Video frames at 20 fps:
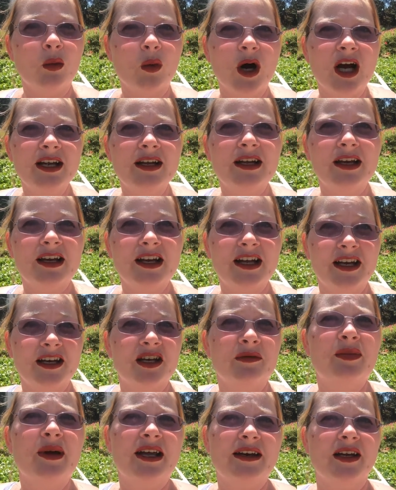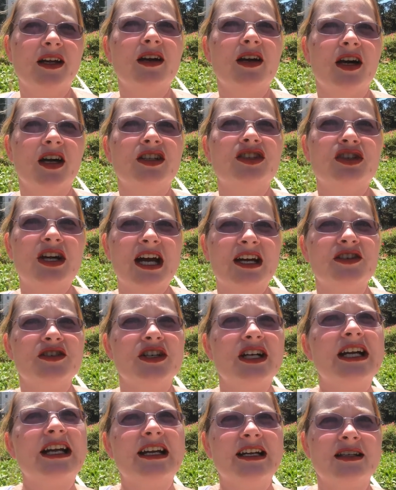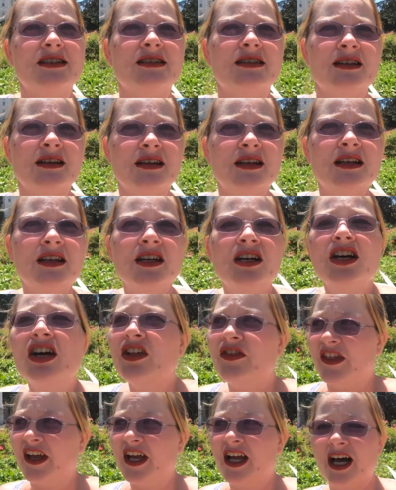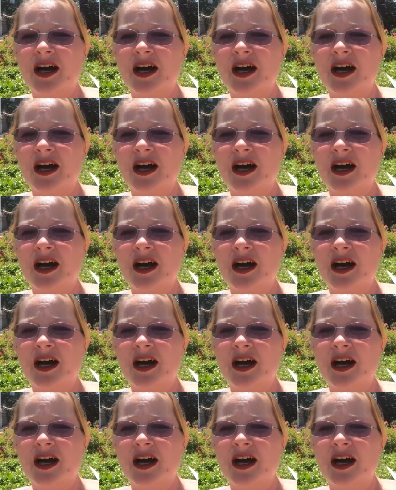what an independent contractor is. The